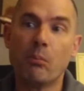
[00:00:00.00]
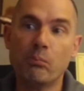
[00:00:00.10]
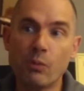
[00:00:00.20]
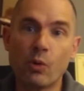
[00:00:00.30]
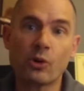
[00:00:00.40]

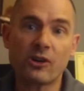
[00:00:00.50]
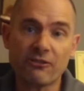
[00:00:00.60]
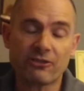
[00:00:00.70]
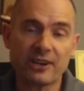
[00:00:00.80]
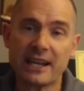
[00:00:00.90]
more
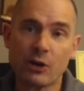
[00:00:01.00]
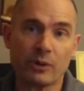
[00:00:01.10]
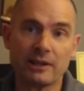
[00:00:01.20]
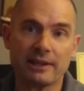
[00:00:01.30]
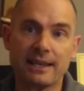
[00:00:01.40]

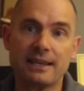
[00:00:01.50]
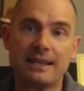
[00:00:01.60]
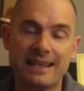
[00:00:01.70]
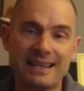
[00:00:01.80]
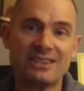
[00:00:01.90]
frequently
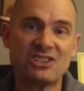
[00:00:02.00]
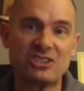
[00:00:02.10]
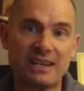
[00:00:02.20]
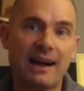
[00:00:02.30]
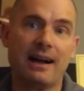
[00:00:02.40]
in
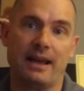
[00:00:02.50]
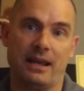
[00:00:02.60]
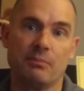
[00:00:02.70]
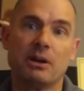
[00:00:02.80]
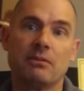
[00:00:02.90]

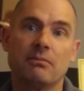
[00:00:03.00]
time,